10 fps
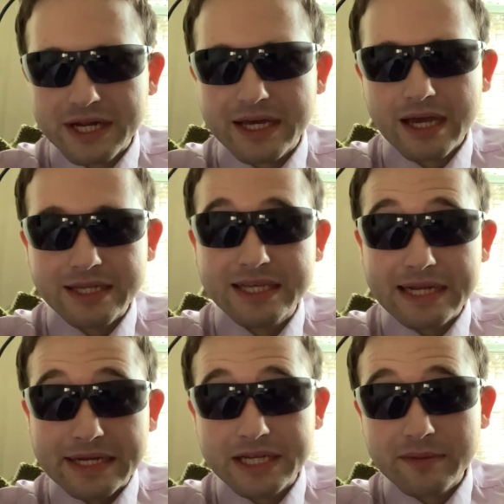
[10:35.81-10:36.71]
I did
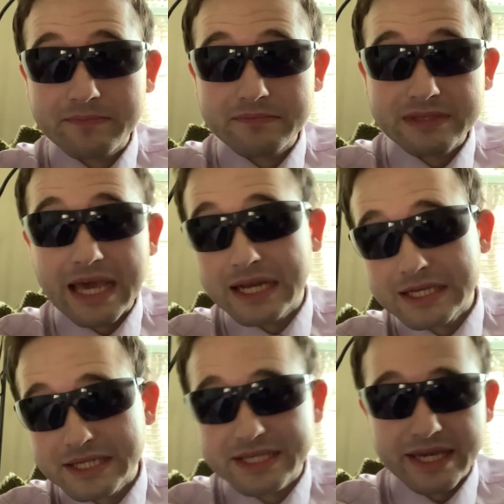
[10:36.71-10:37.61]
end up
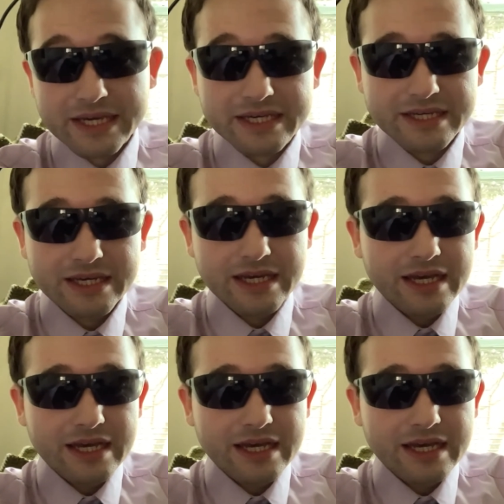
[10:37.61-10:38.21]
getting sick.